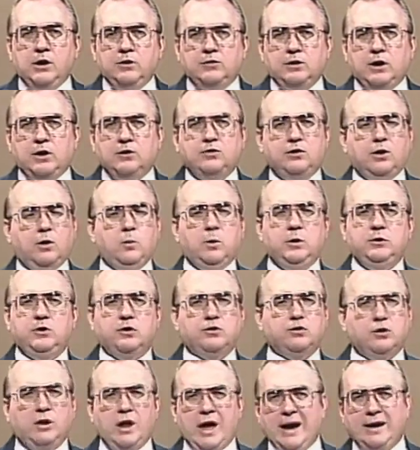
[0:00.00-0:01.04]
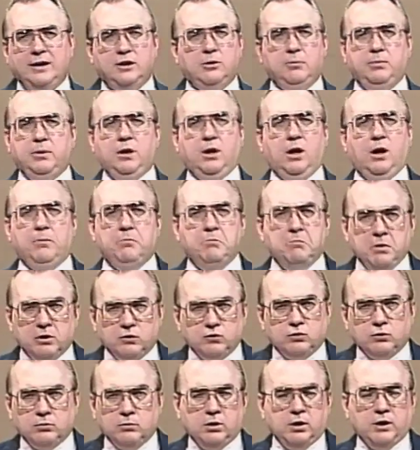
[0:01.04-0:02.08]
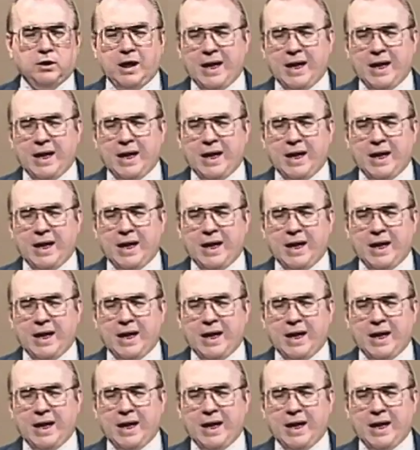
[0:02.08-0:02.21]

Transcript: He's not saying we just like to be uh, miserable